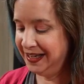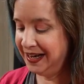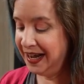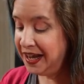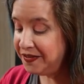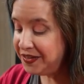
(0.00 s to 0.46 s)

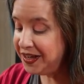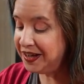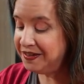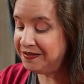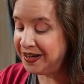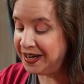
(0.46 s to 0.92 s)
And I haven't
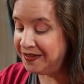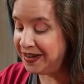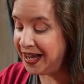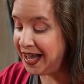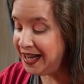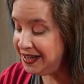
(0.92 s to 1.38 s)
gotten rid
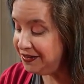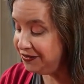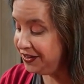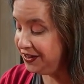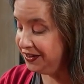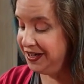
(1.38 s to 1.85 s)
of any
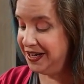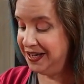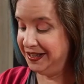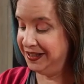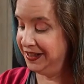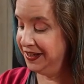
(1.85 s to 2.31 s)
fear
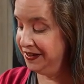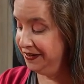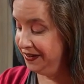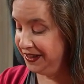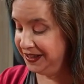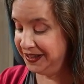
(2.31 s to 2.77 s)
yet,
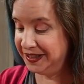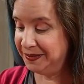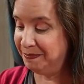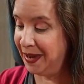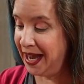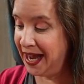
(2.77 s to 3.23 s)
so right. this
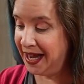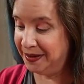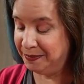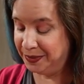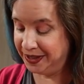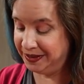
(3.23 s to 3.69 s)
is
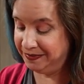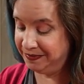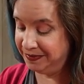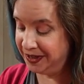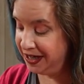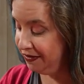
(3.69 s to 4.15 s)
bad, but
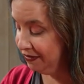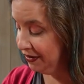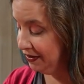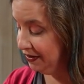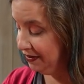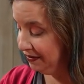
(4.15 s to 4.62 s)

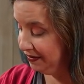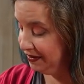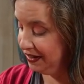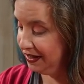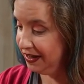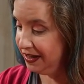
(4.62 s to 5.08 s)
whatever.
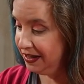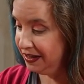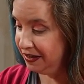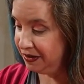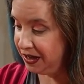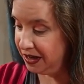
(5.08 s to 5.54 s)

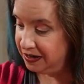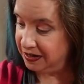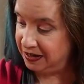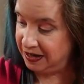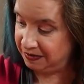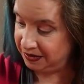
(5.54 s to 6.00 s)
Okay,
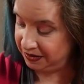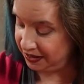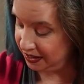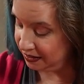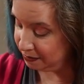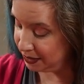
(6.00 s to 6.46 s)
now I'll
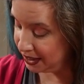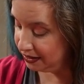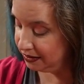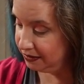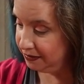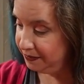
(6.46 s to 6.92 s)
take it
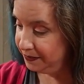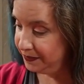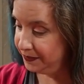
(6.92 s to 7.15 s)
back